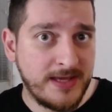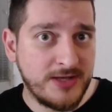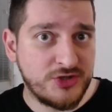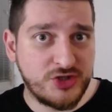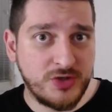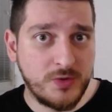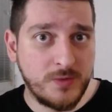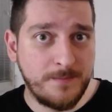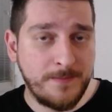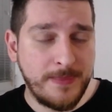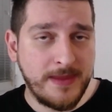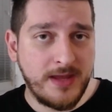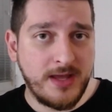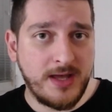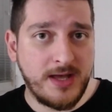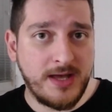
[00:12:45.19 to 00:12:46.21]
So,
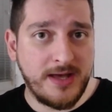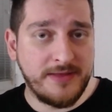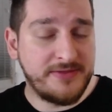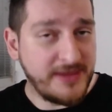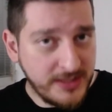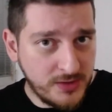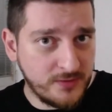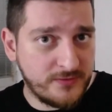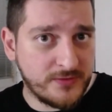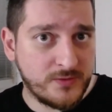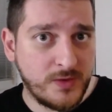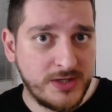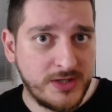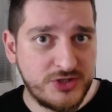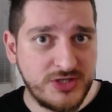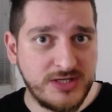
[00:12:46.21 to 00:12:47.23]
uh, thank you for
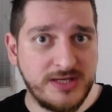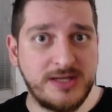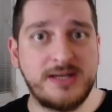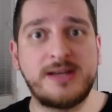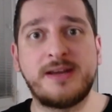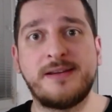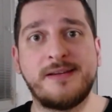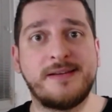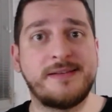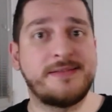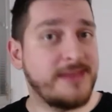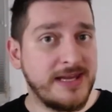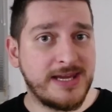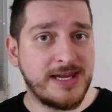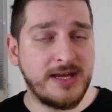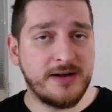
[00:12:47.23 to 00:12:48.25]
watching, uh,
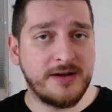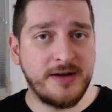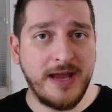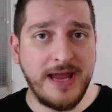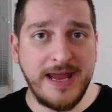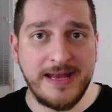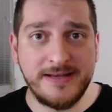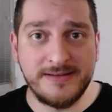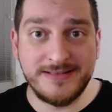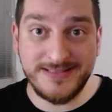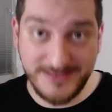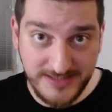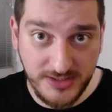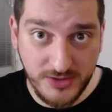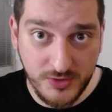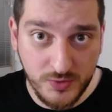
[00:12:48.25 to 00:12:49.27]
take care, and
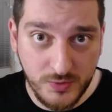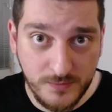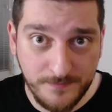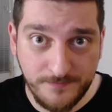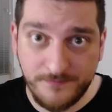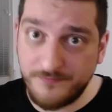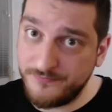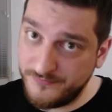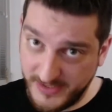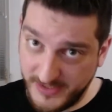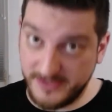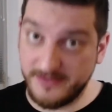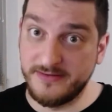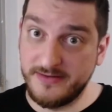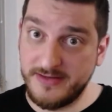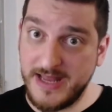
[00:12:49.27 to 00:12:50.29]
see you
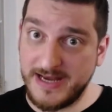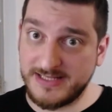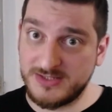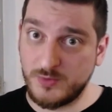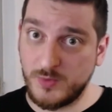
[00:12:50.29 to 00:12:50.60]
in the next